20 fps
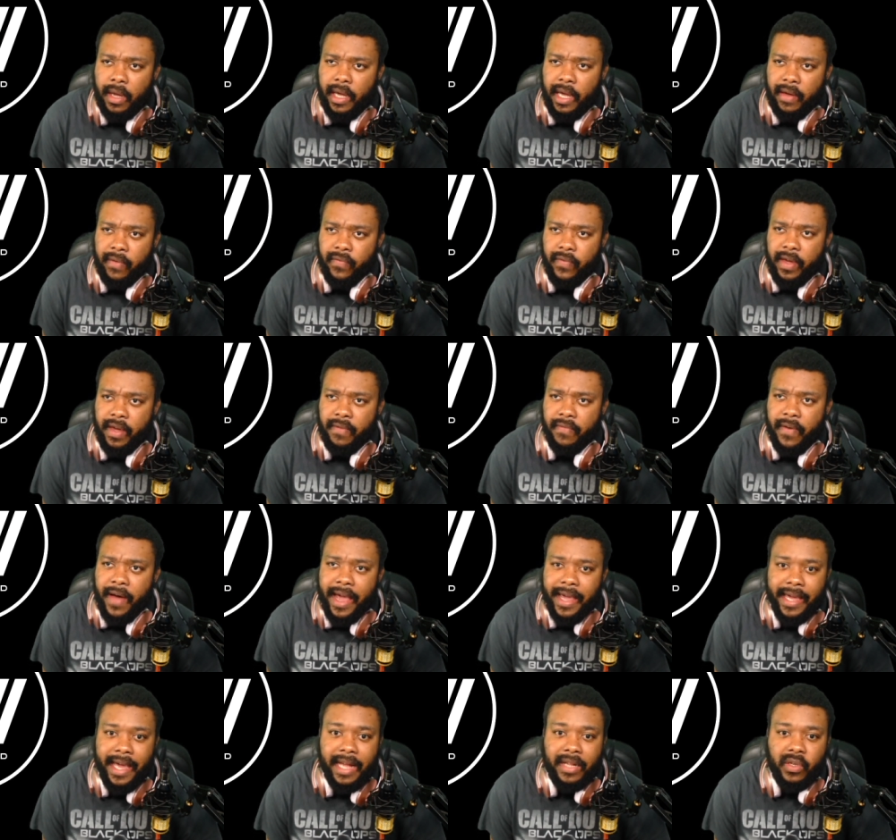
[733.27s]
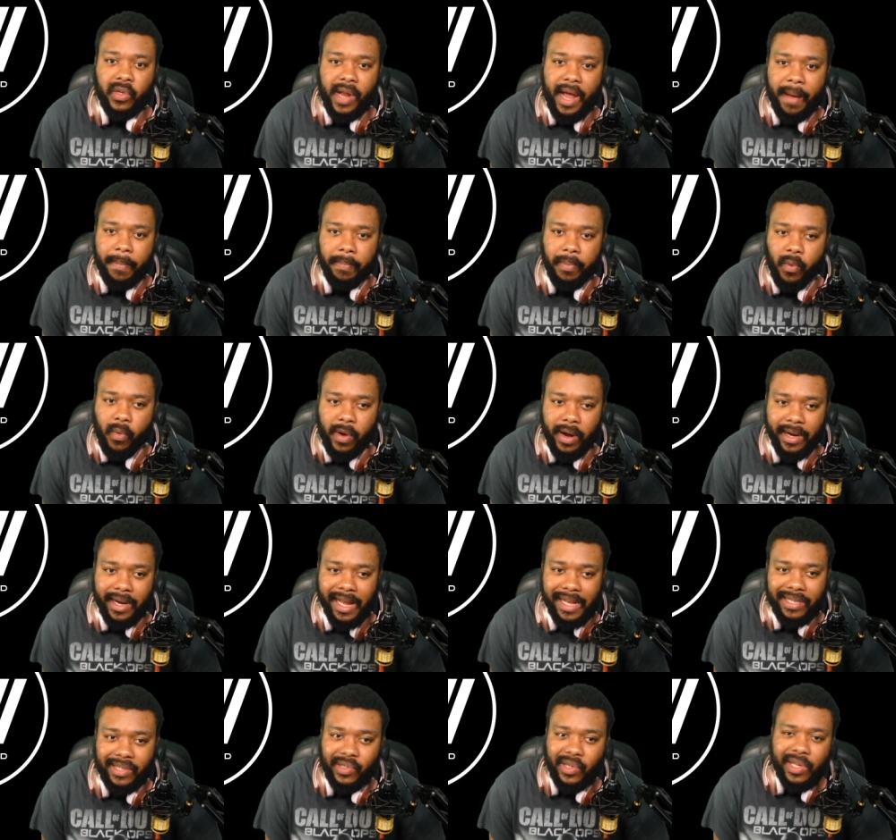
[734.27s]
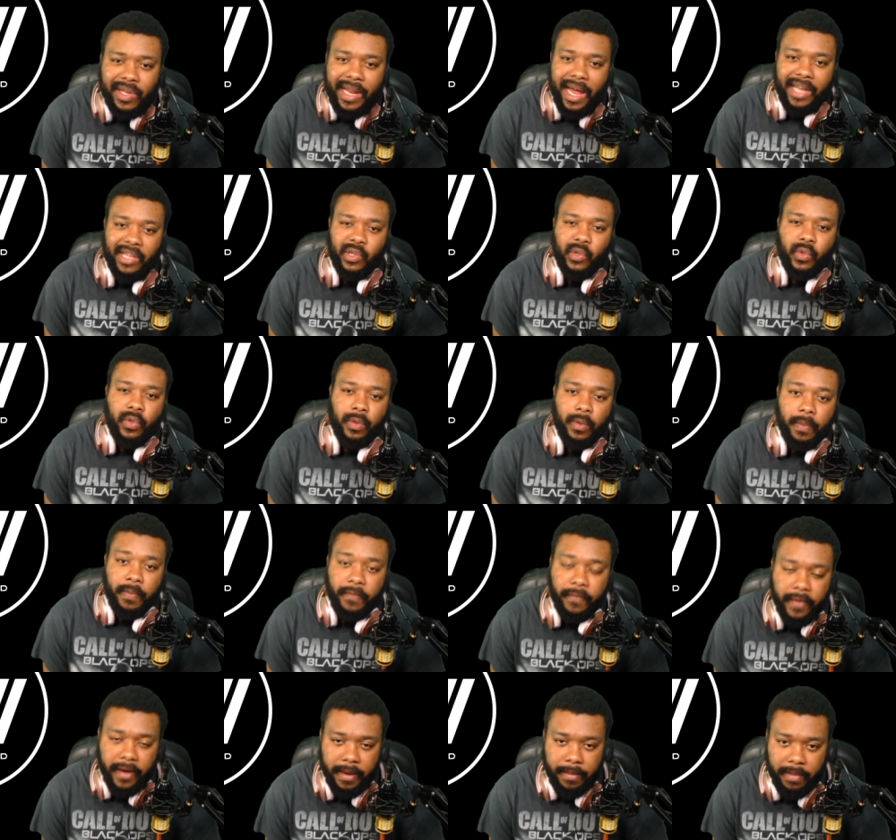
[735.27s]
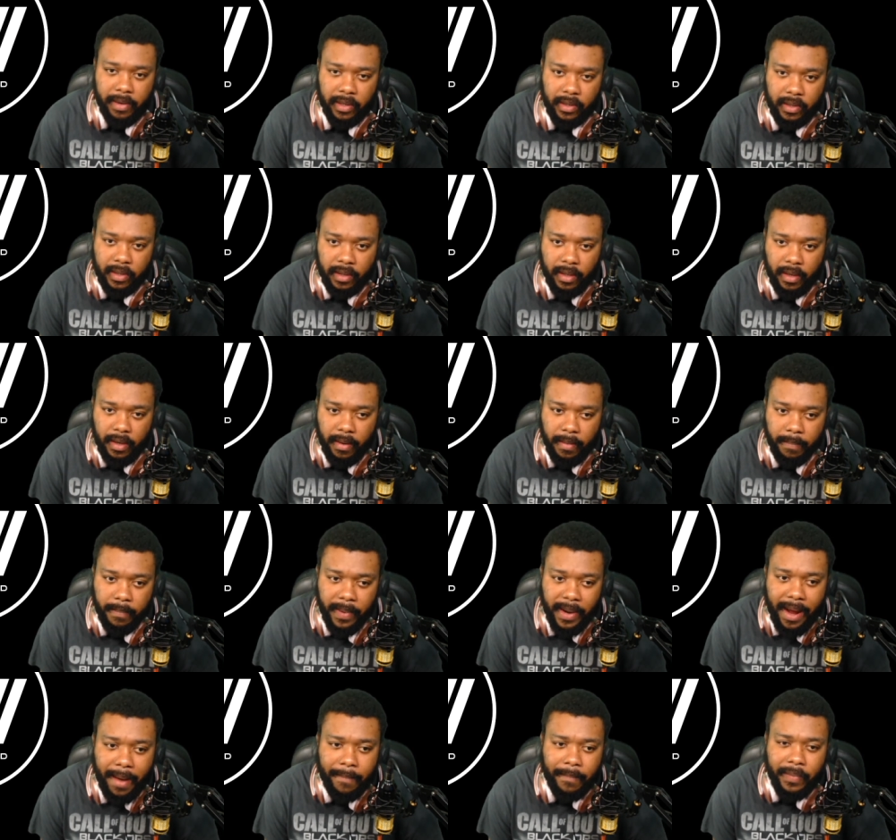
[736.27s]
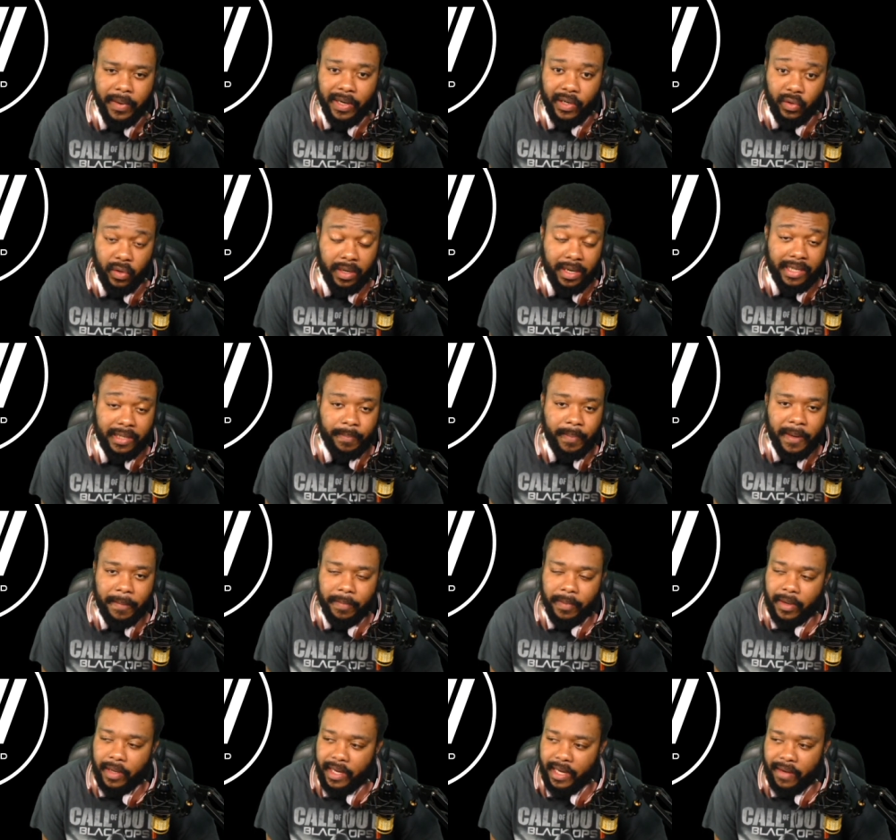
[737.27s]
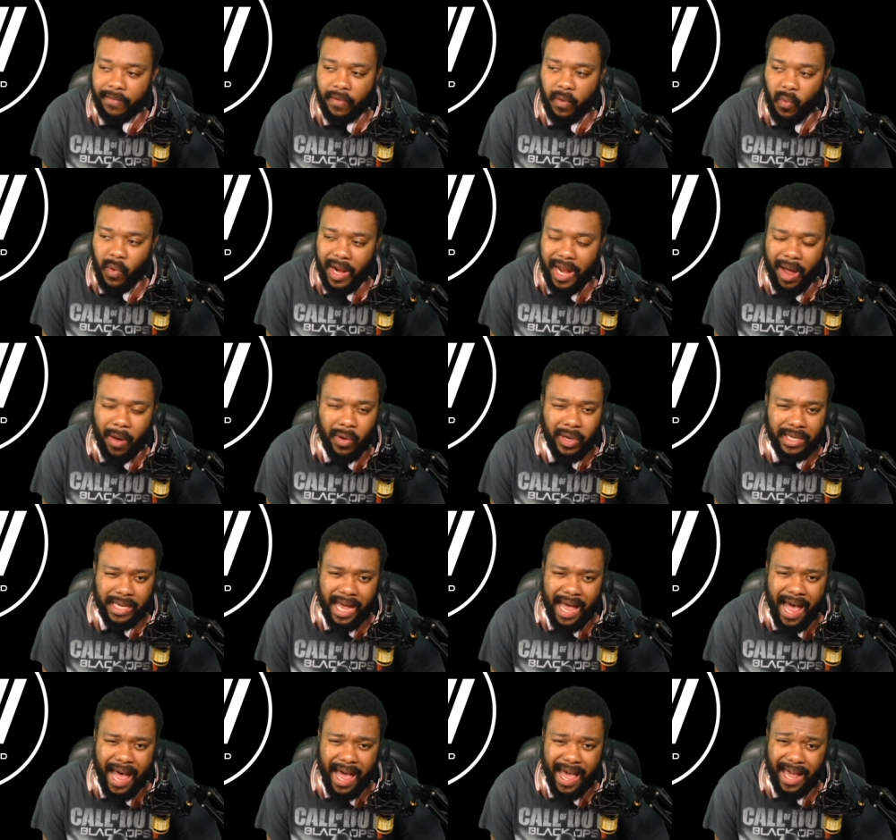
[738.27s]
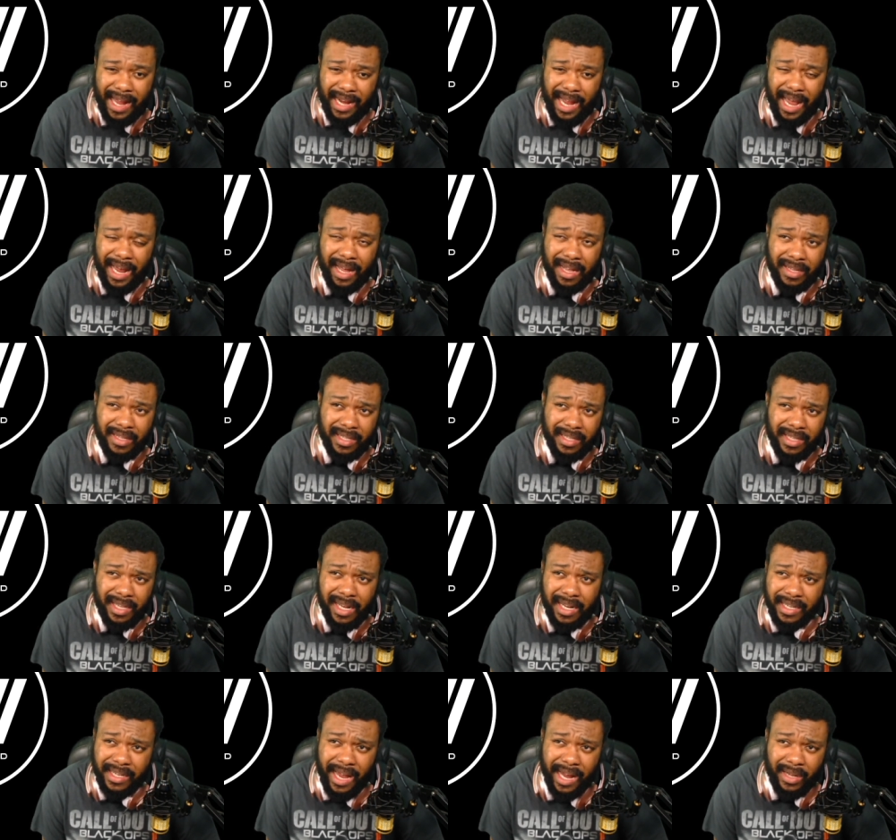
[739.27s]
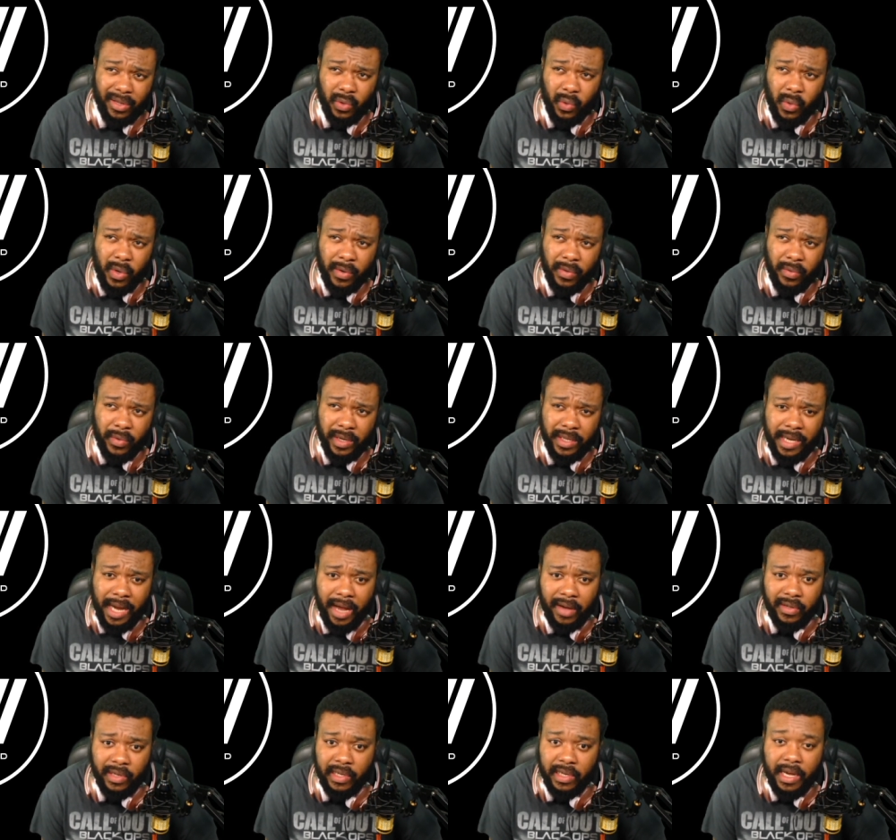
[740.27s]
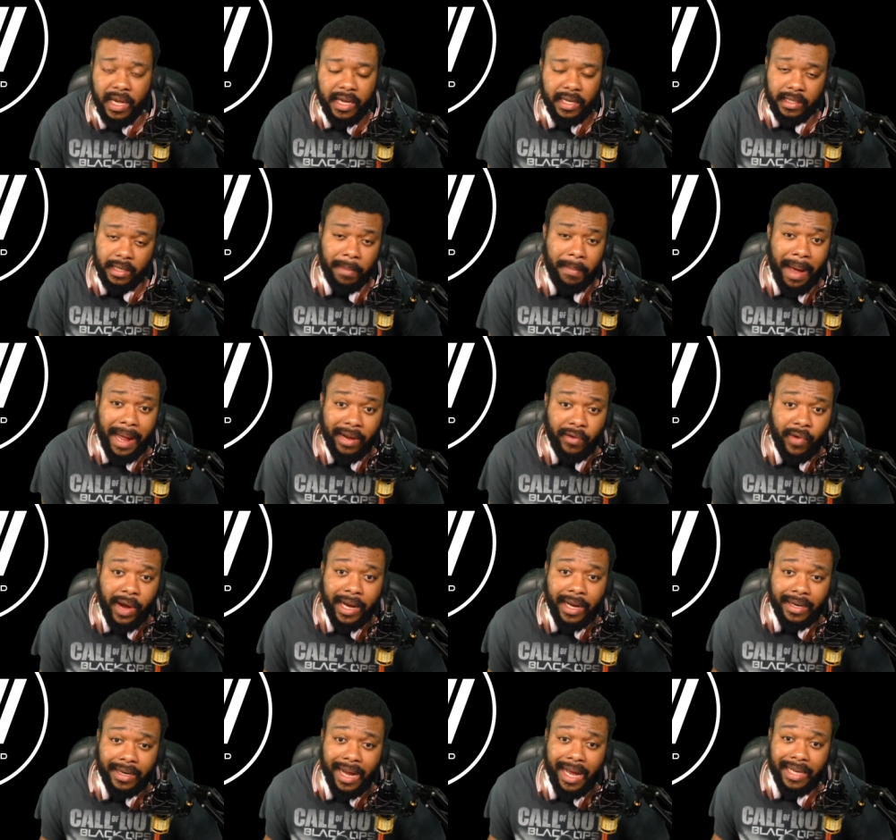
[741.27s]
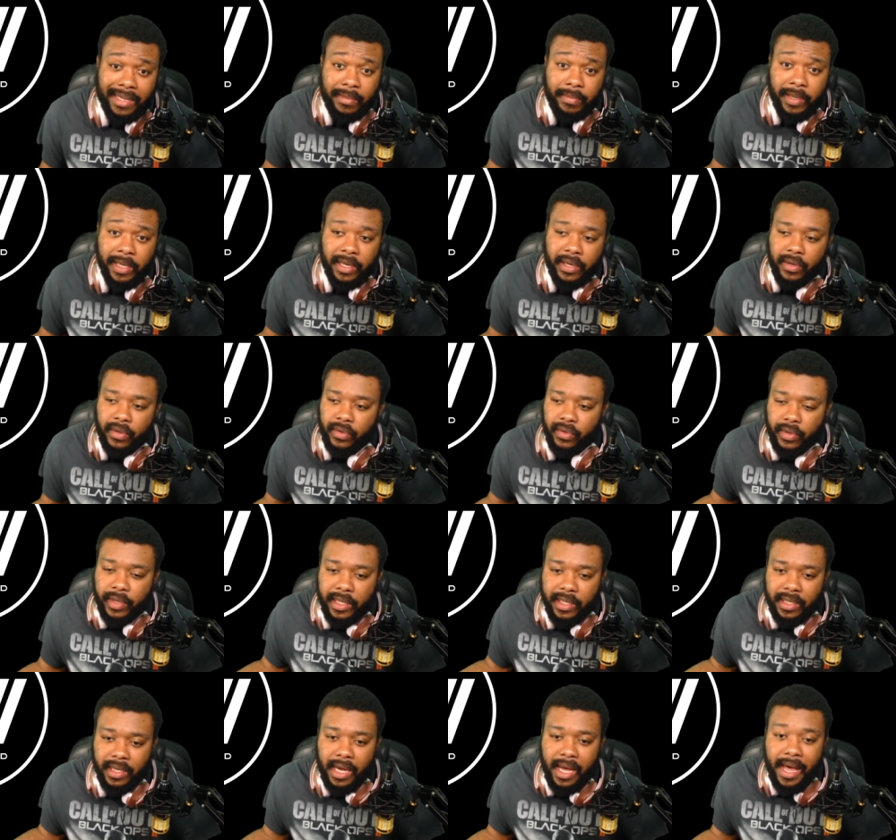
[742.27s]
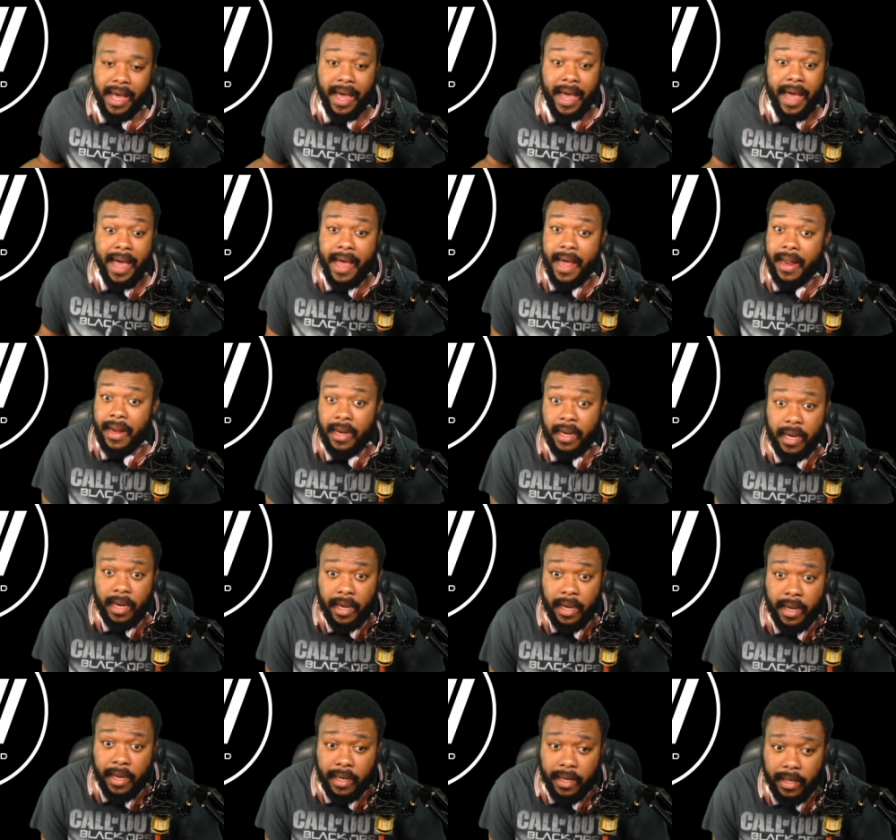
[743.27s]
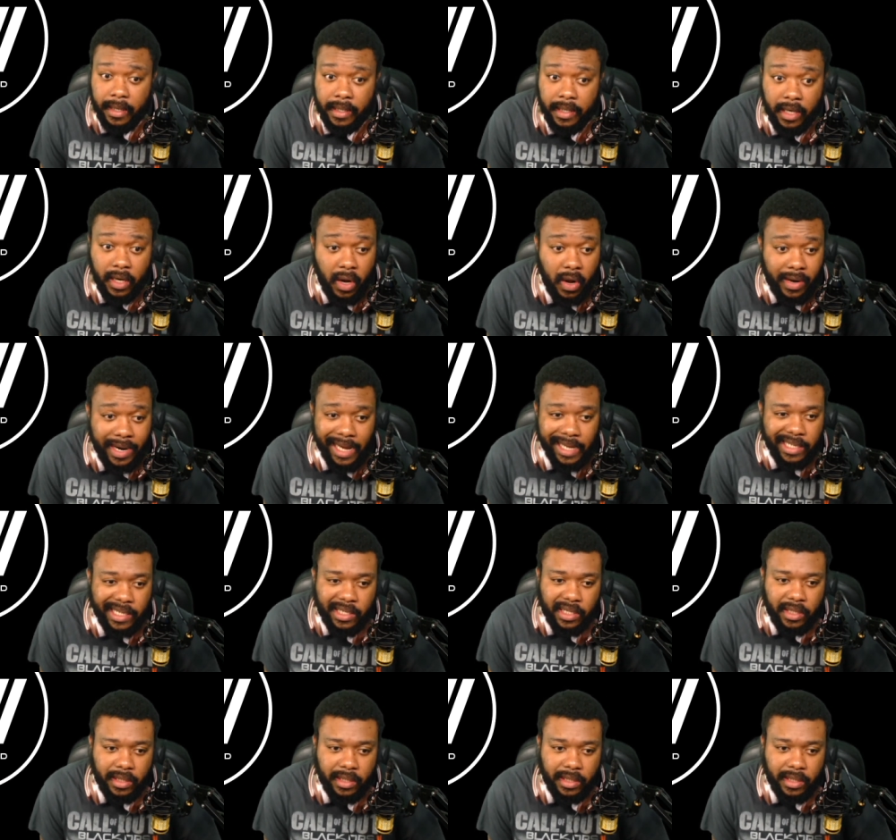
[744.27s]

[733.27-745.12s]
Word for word: if I get to that point, that's still not YouTube famous, but I'm pretty sure, because people, even when I had like, I think it was like 2,000 or 3,000, somebody recognized me in the streets, and you know, they